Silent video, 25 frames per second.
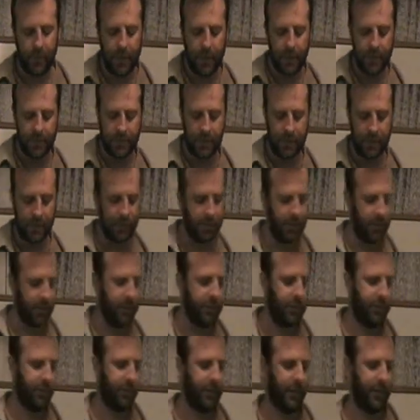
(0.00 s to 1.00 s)
It's done a
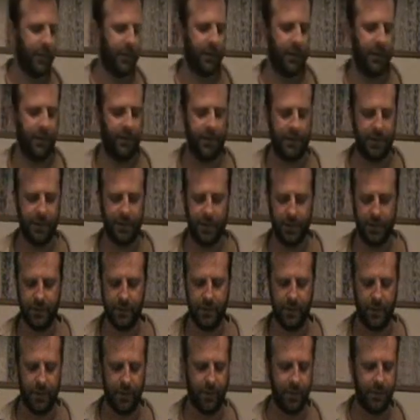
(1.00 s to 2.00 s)
little differently in Irish than it is
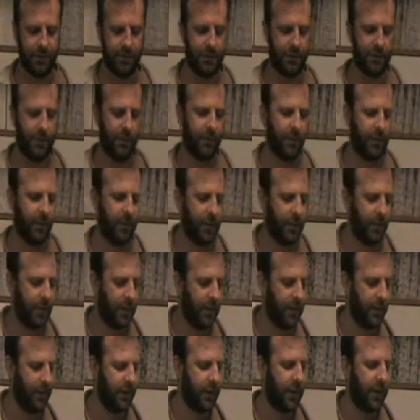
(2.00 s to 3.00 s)
in English, so we're going to
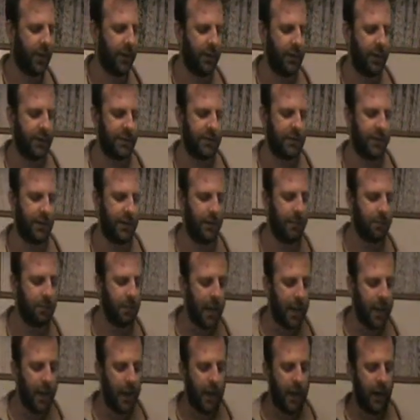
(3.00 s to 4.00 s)
kind of look at how that's done.
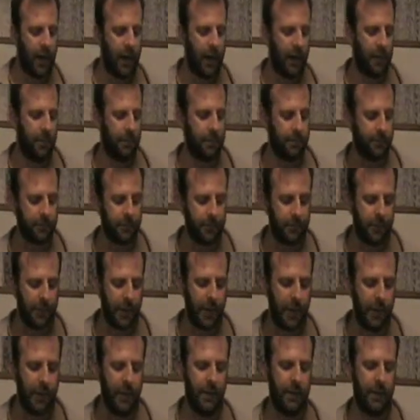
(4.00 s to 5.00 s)

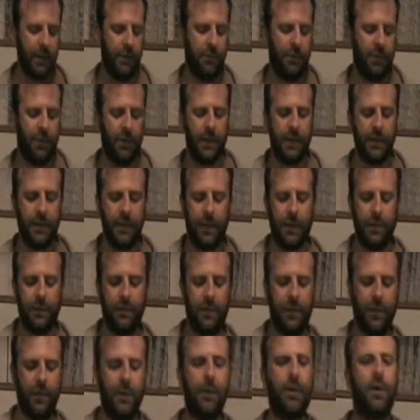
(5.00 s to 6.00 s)
The important thing,
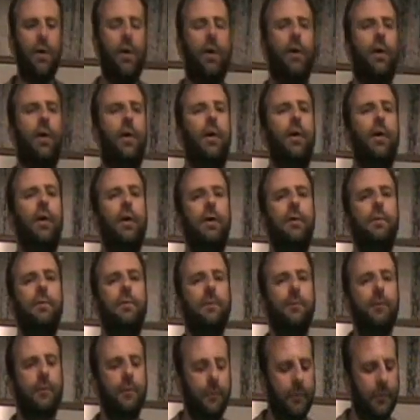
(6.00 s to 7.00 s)
the word gur,
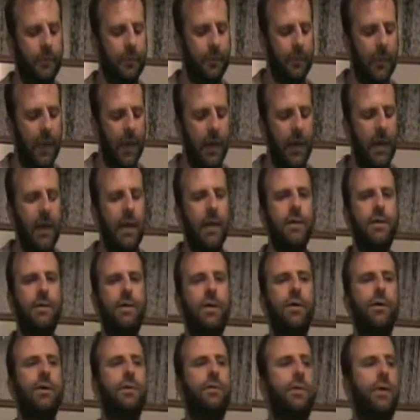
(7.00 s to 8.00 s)
is
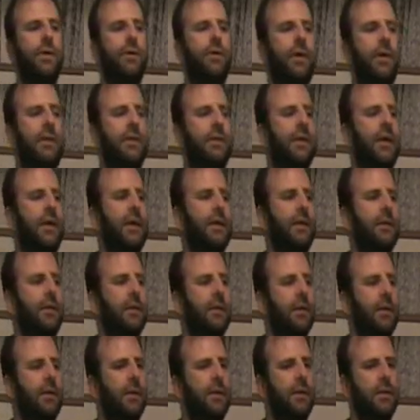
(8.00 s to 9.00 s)
used when you want to say,
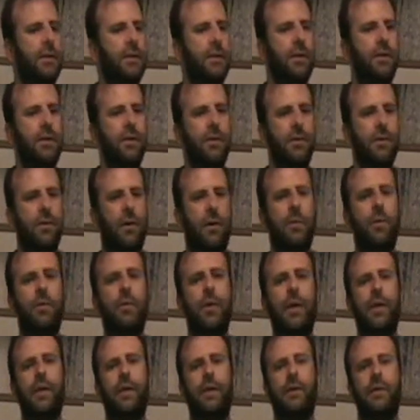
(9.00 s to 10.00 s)
is the normal
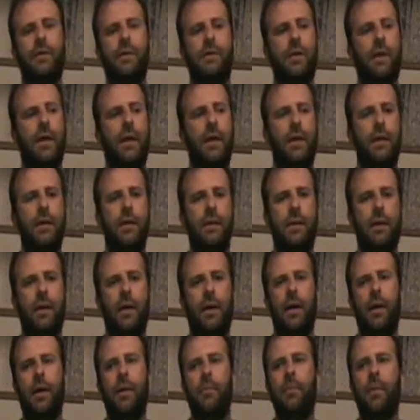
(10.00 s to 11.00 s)
way that you say,
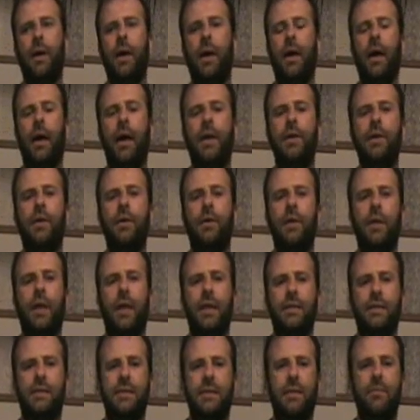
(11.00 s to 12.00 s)
I know
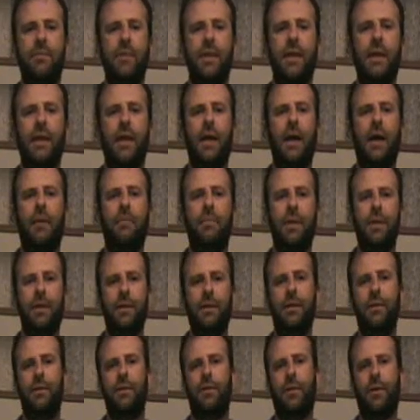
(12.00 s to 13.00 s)
that something
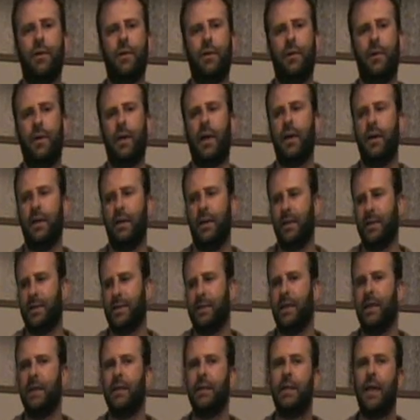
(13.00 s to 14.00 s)
happened, or he
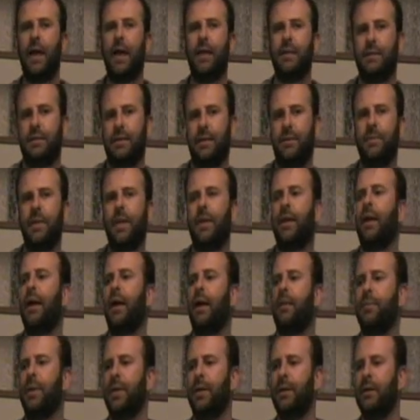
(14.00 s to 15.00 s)
said that something
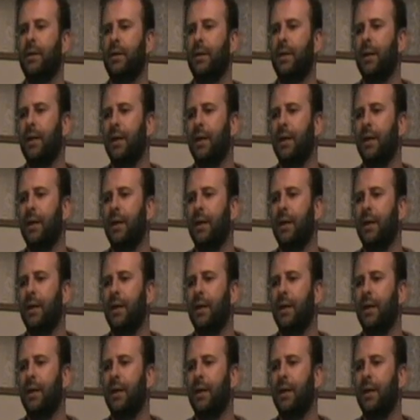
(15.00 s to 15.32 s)
happened.